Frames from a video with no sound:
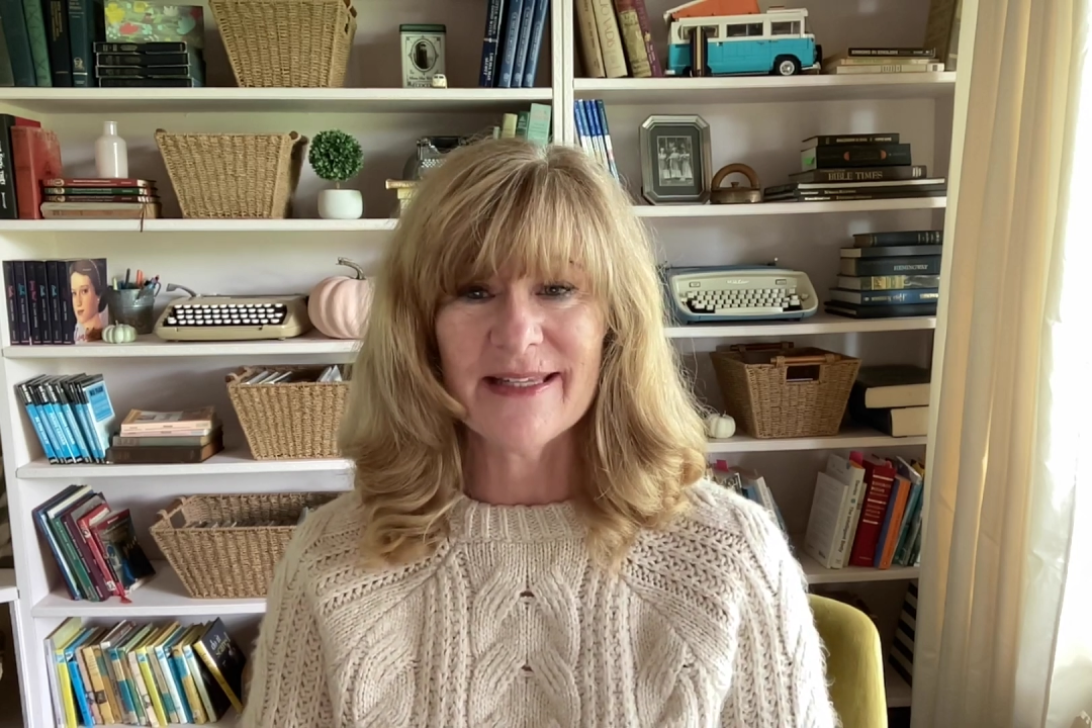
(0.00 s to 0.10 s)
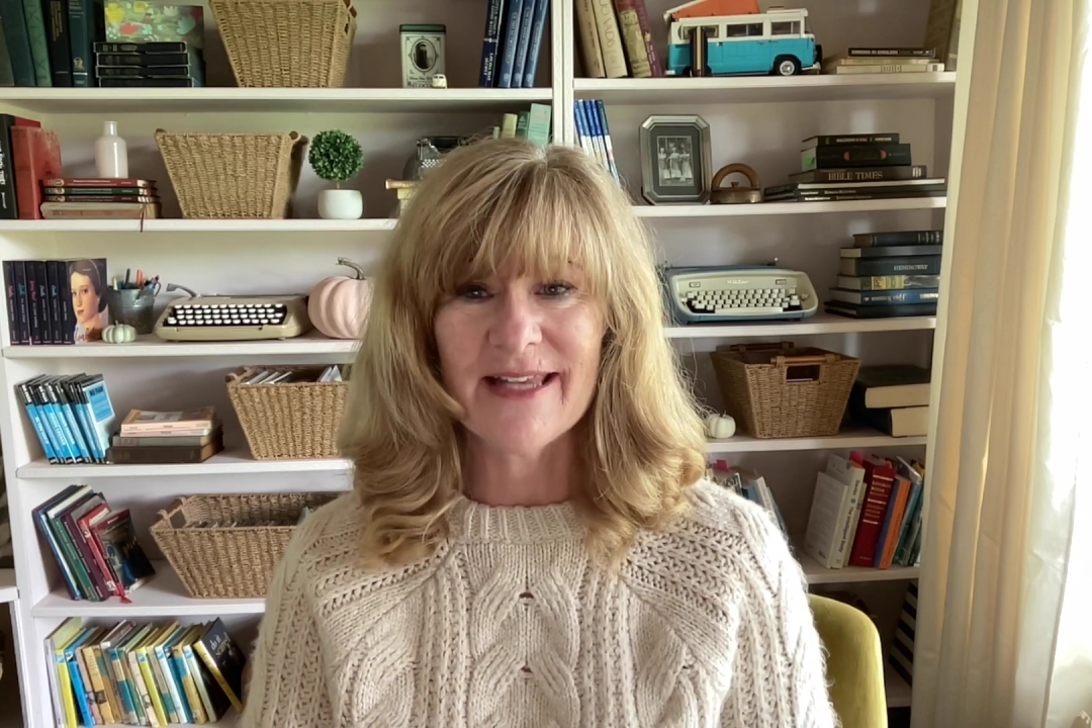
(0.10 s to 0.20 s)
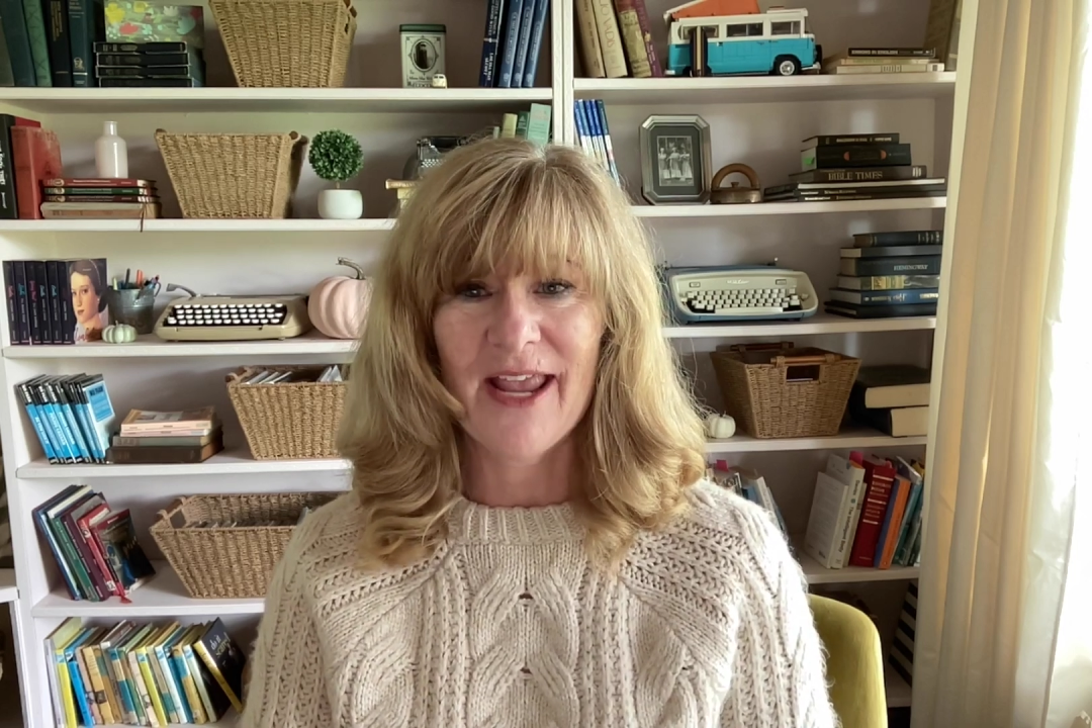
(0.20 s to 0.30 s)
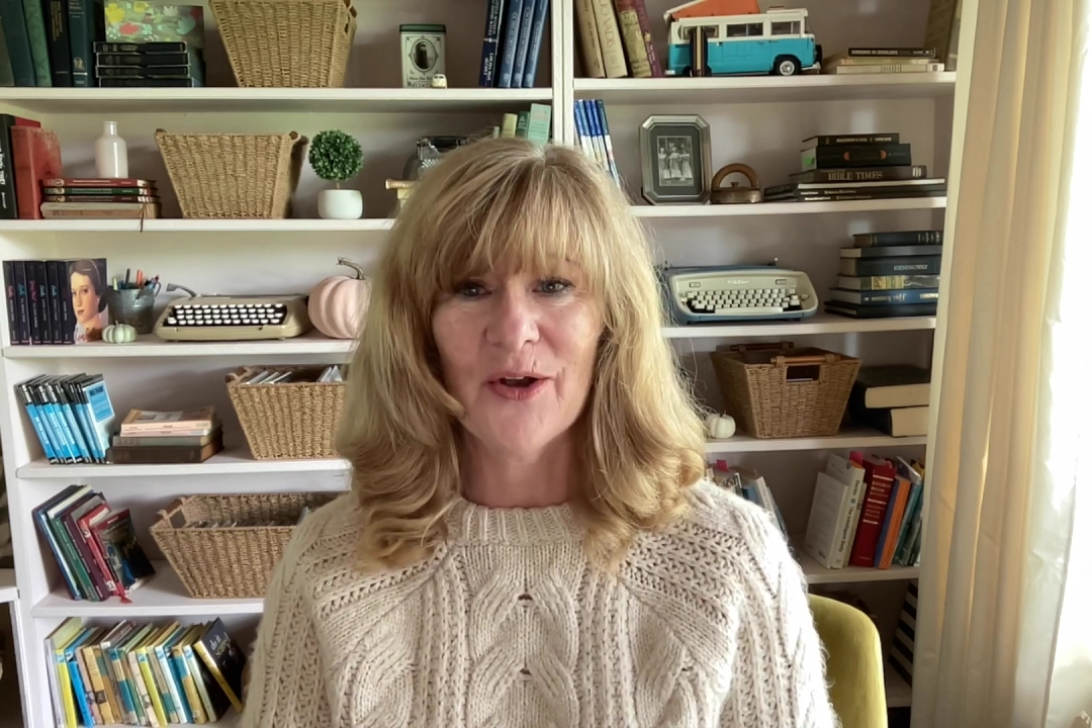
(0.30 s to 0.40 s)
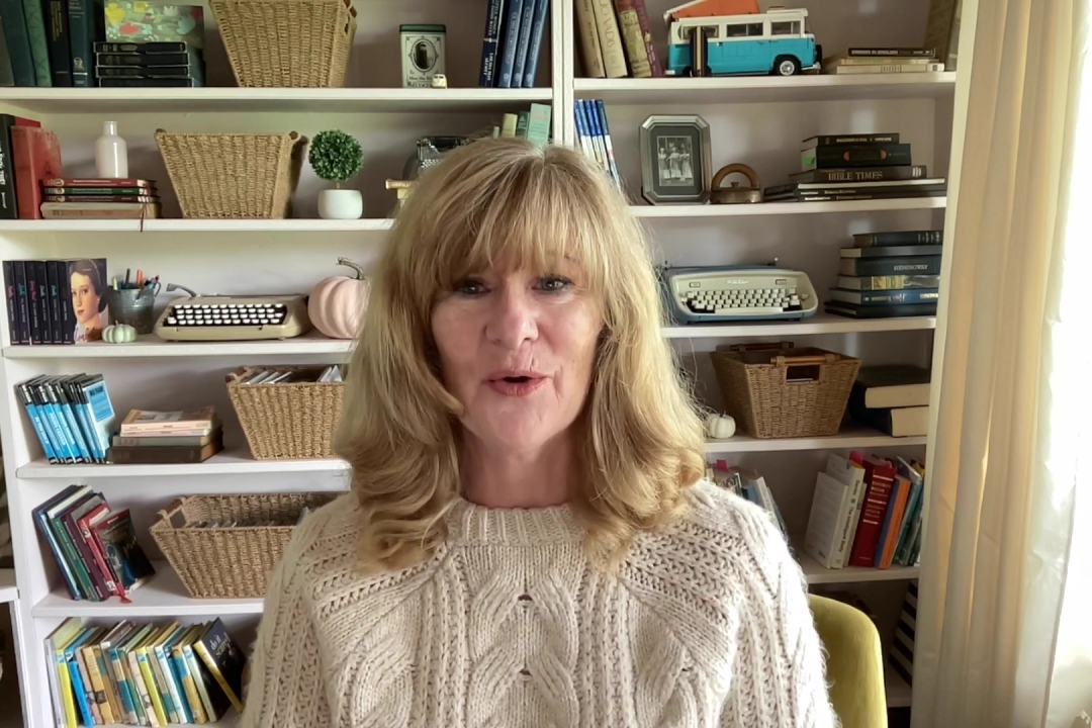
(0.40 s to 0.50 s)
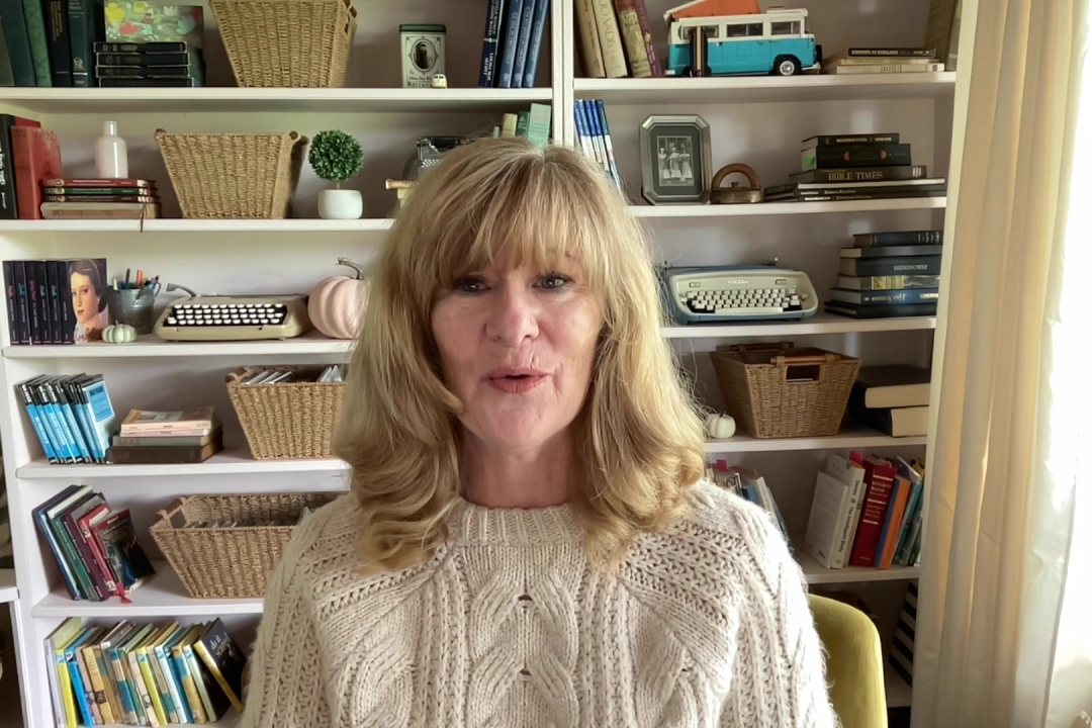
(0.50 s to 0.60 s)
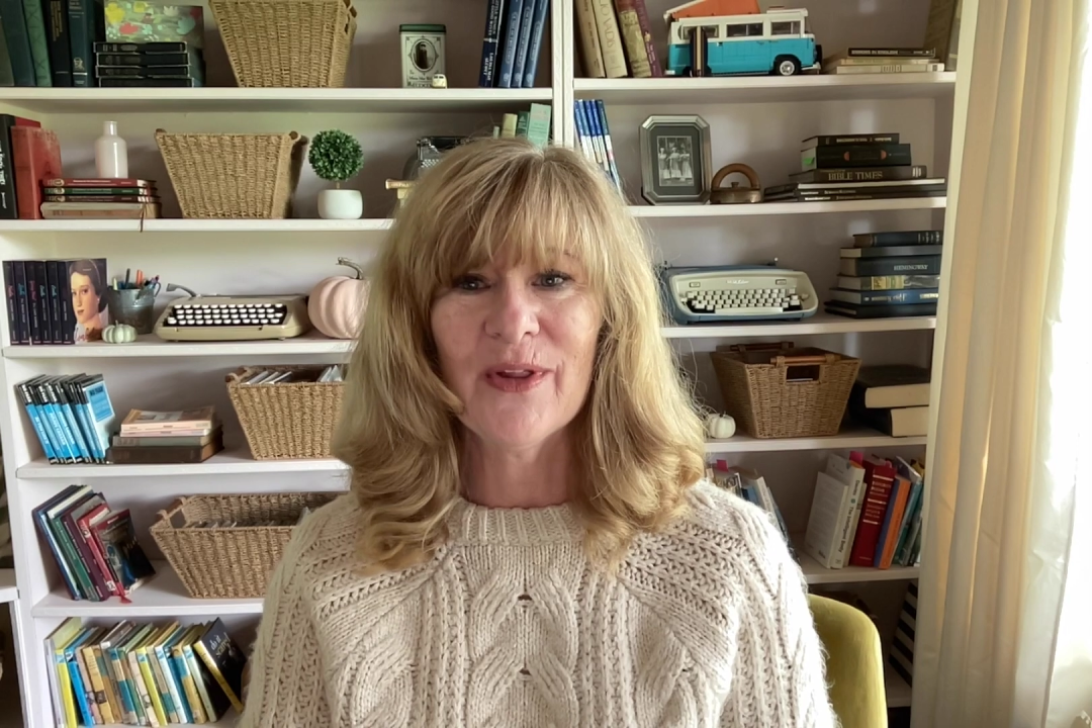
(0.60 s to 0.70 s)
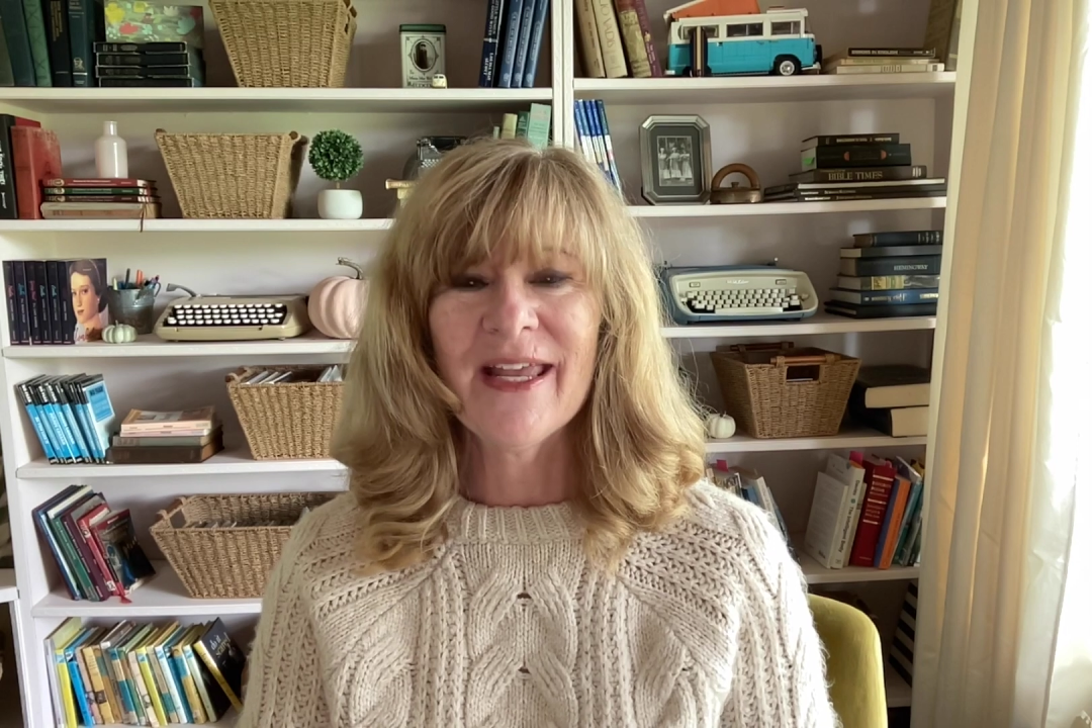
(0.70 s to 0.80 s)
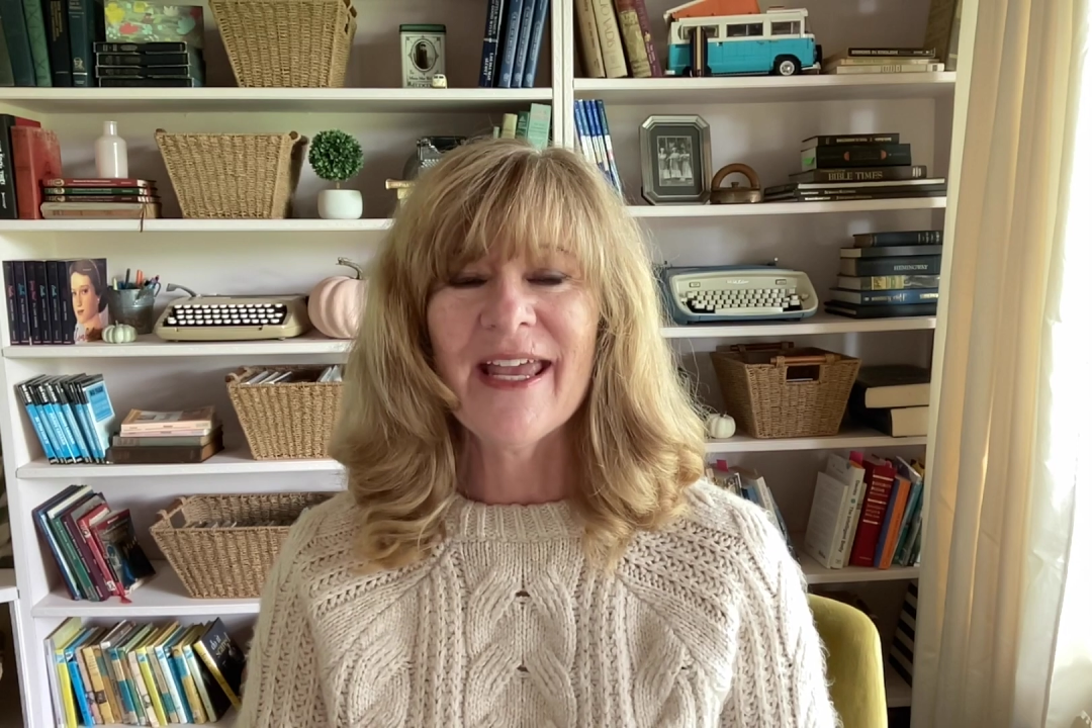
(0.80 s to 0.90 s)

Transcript: cycle,